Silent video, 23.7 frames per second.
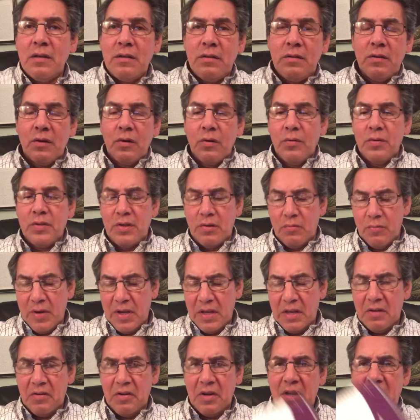you're going to a
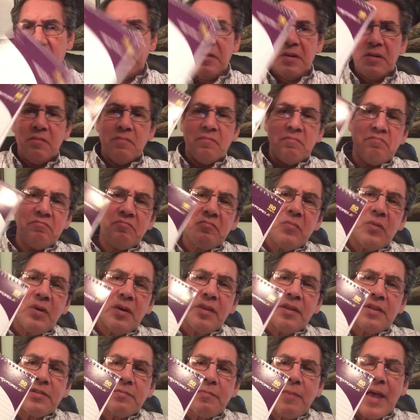regular interview. One
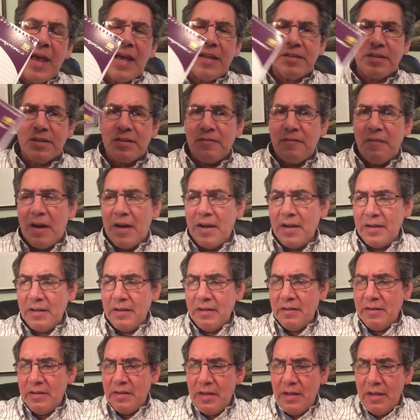of these pads is fine.
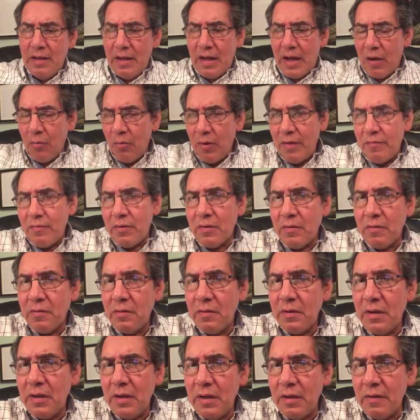However,
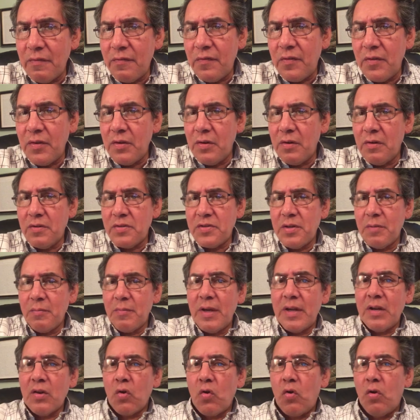if you're some
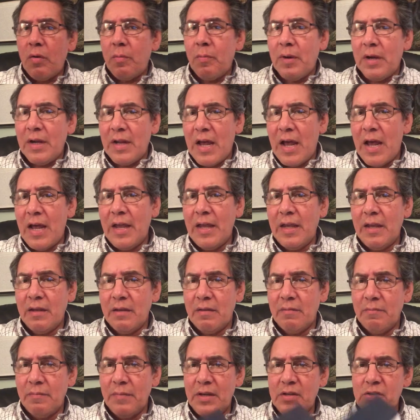kind of corporate guy,
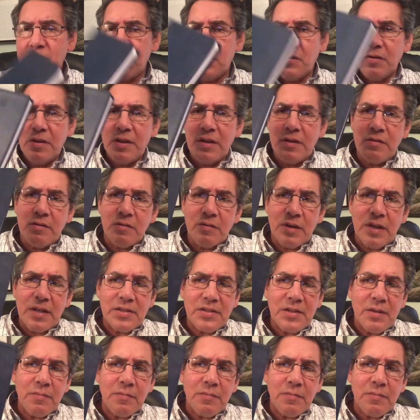make sure that you get